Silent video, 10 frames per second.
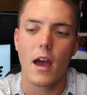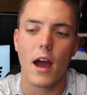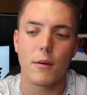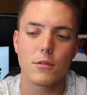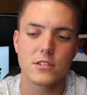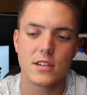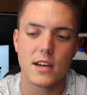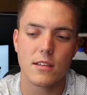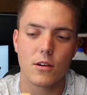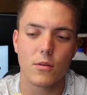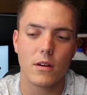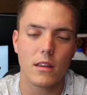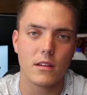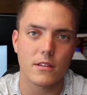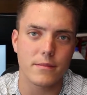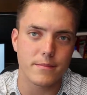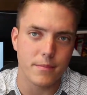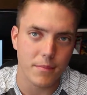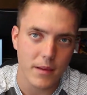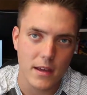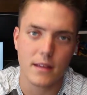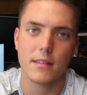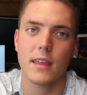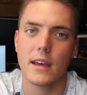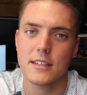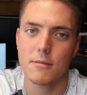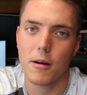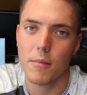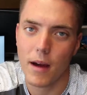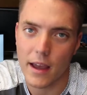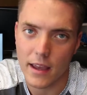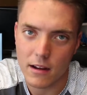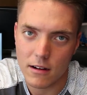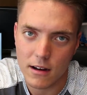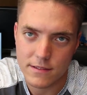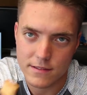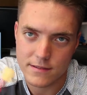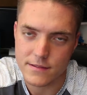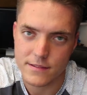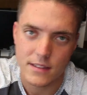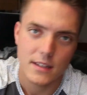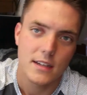I will say though, one of the big things about buying it off of